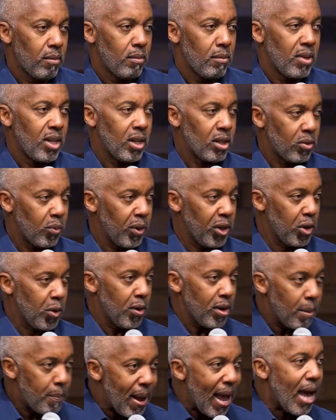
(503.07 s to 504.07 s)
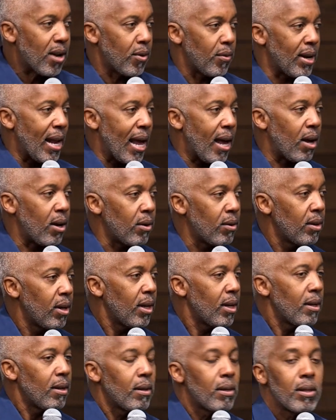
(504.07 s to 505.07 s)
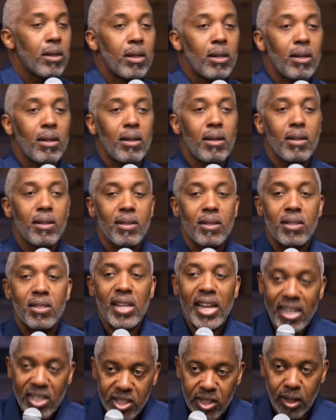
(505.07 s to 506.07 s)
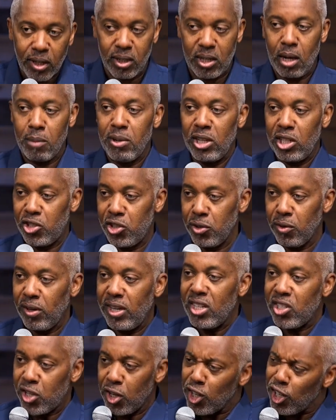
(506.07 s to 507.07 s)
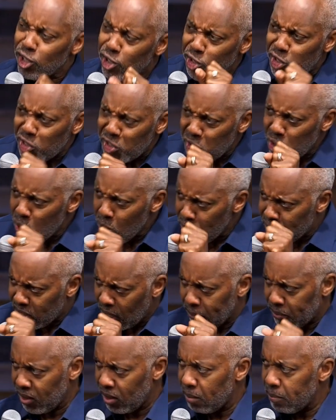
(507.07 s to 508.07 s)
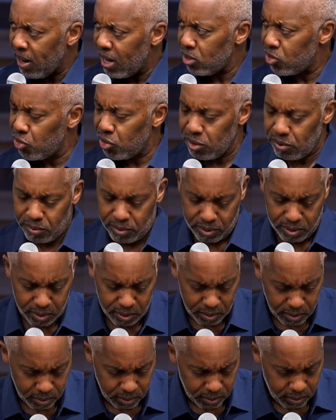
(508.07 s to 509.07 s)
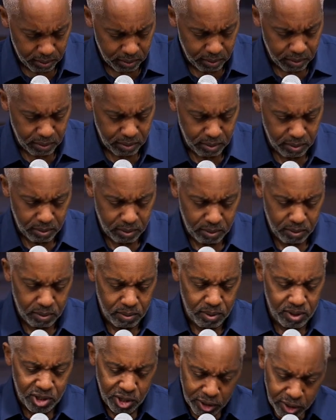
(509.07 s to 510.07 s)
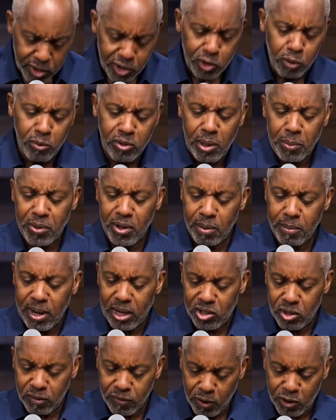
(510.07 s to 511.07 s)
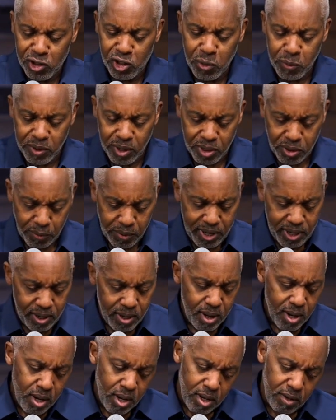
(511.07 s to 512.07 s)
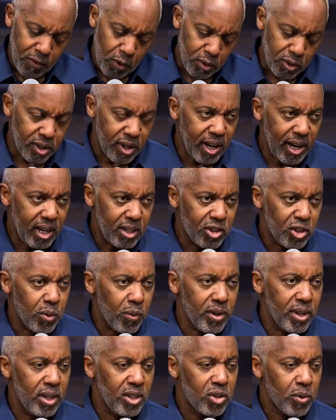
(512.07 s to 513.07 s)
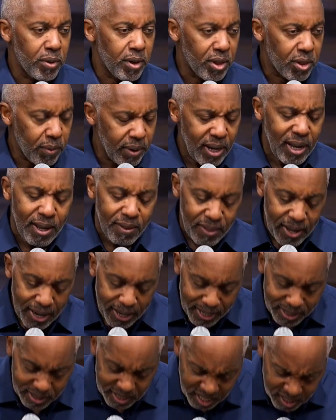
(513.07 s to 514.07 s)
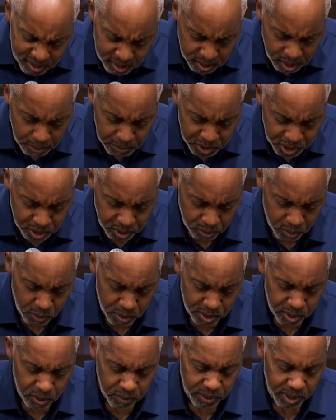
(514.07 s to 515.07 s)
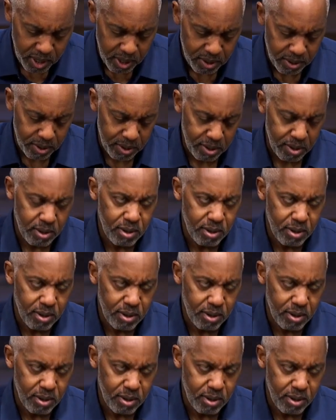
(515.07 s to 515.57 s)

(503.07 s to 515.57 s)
Because when you're in a battle now, Satan's going to come at you. He's going to assume something about you. He's going to assume something about you. Verse 23, 1 Kings 20, 23, there is an assumption going on here.